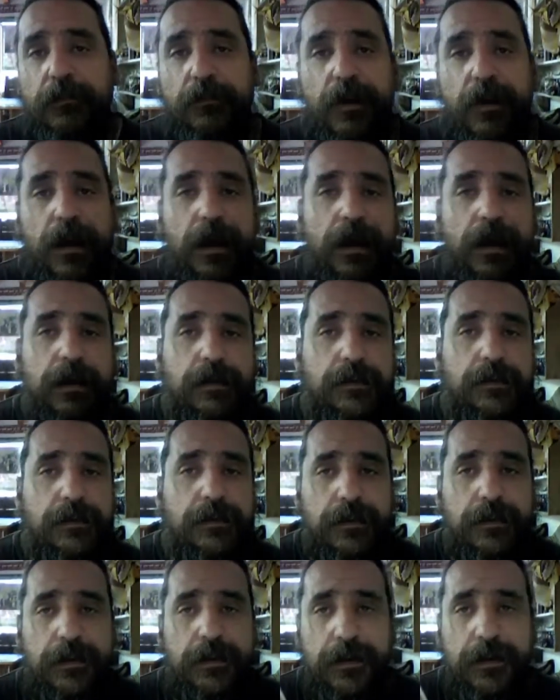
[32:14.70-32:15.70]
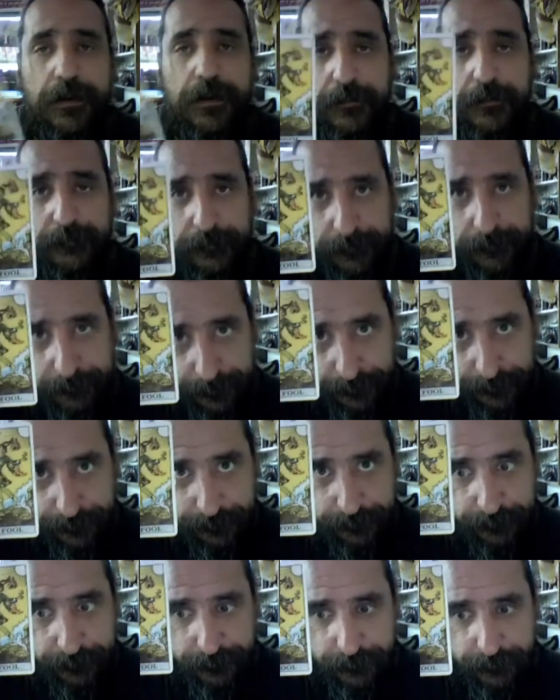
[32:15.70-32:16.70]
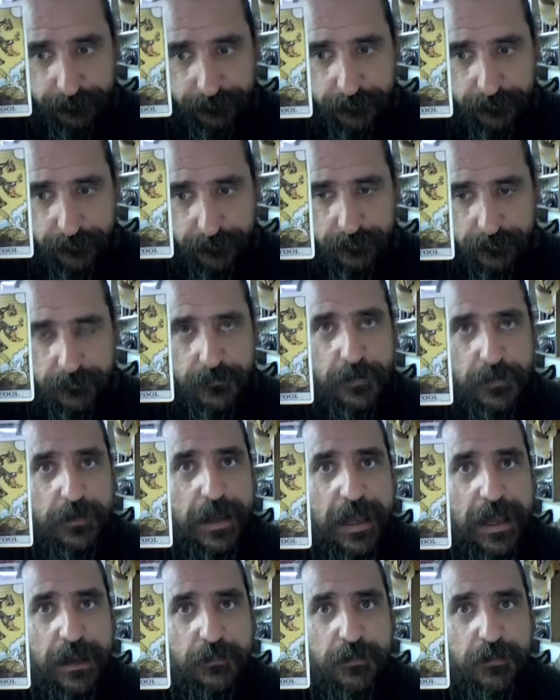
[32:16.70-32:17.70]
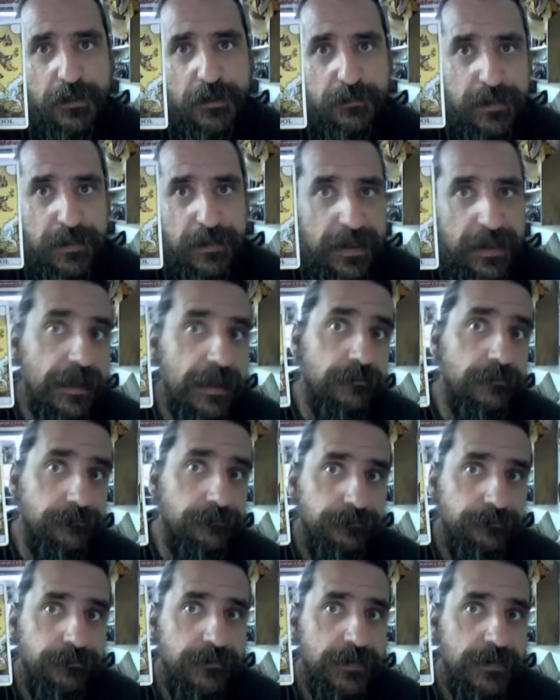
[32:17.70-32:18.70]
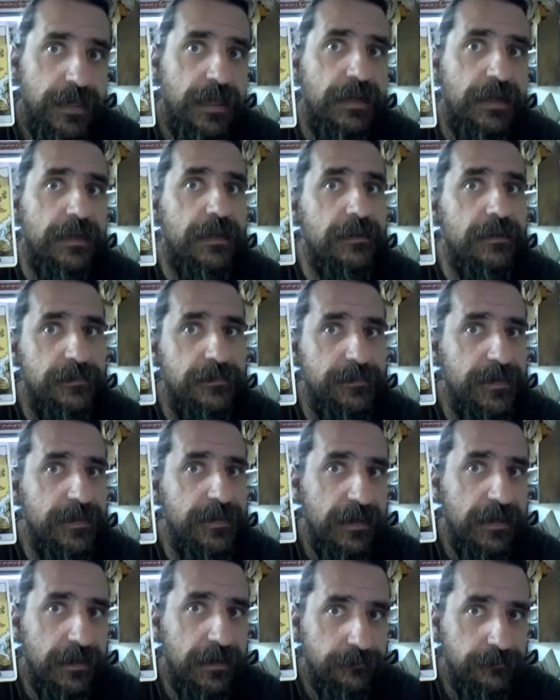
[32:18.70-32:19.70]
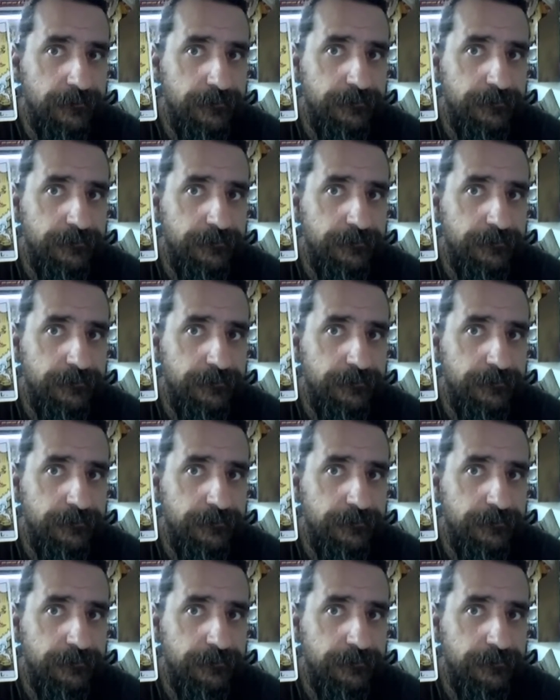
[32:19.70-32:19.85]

Right here. You end where you begin. The ending is the beginning.